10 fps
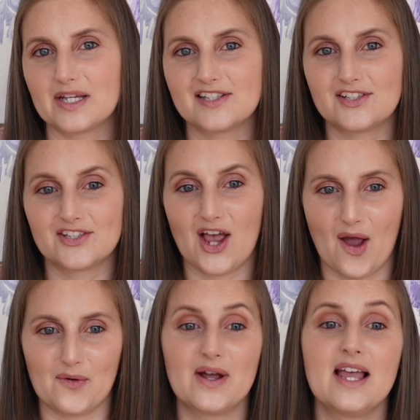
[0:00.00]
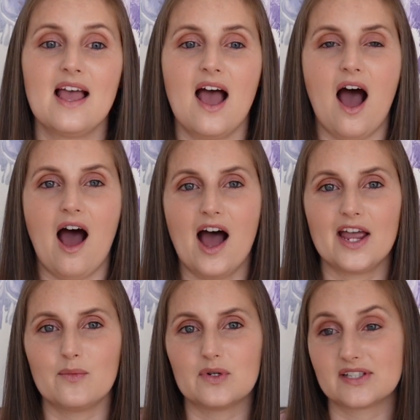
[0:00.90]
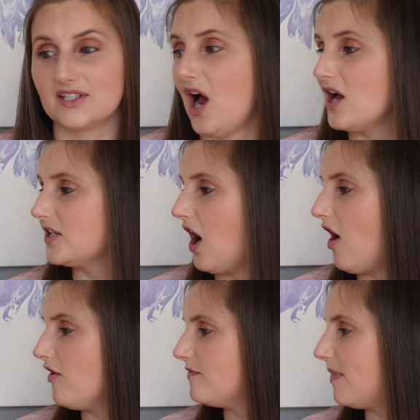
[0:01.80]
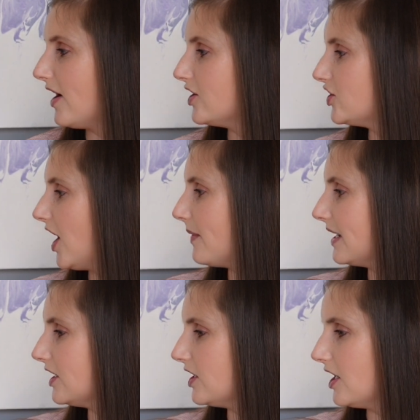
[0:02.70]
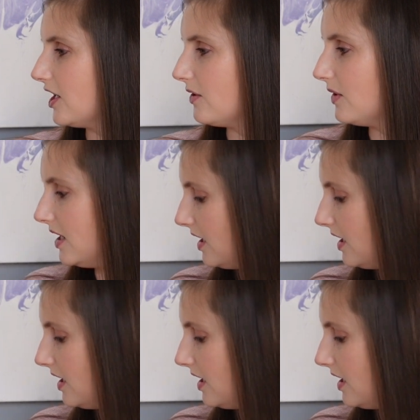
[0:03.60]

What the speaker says: So I will start off by showing you